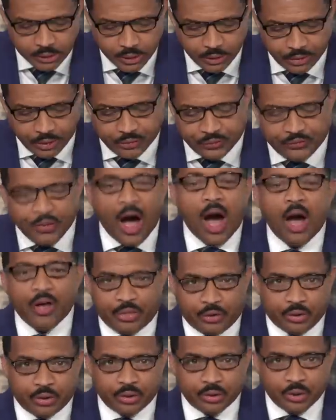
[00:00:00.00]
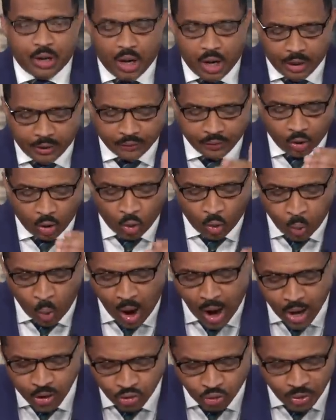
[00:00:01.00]
The father of
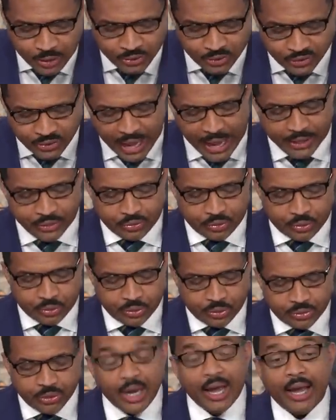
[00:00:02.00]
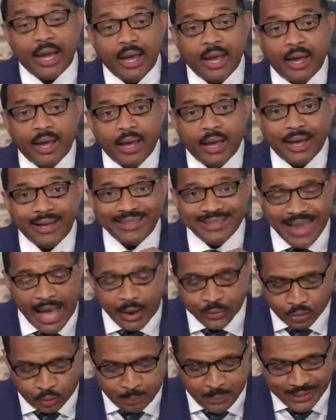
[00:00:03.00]
Quadry Sanders now
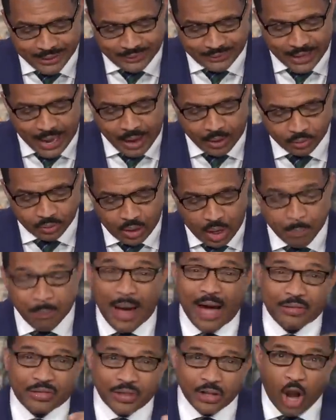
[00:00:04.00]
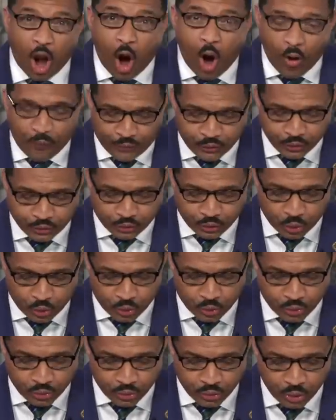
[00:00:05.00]
speaks out about the
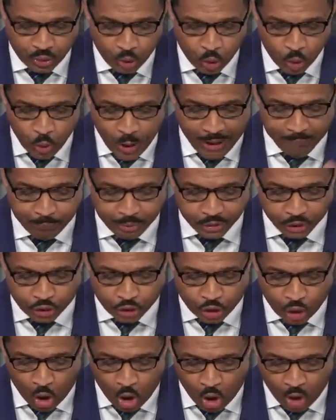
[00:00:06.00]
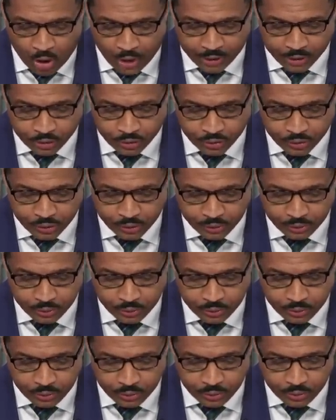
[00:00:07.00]
officers who have been charged
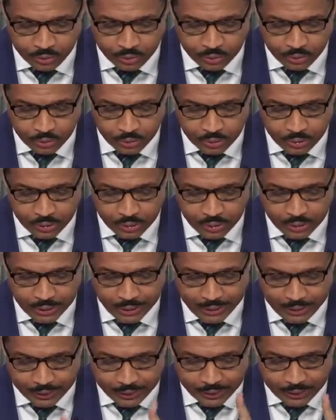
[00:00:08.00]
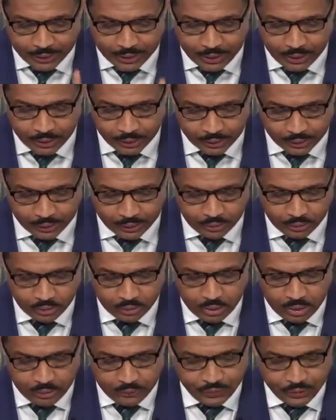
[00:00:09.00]
in the killing
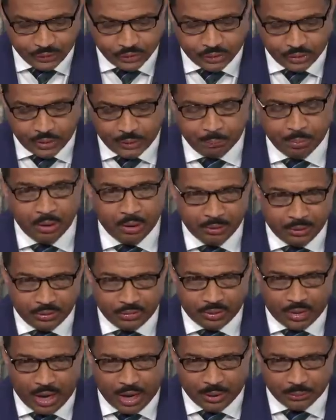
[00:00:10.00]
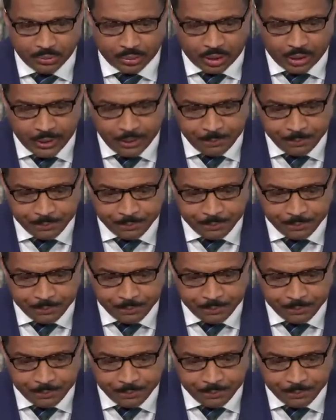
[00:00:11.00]
of his son. Put up these cops, all right?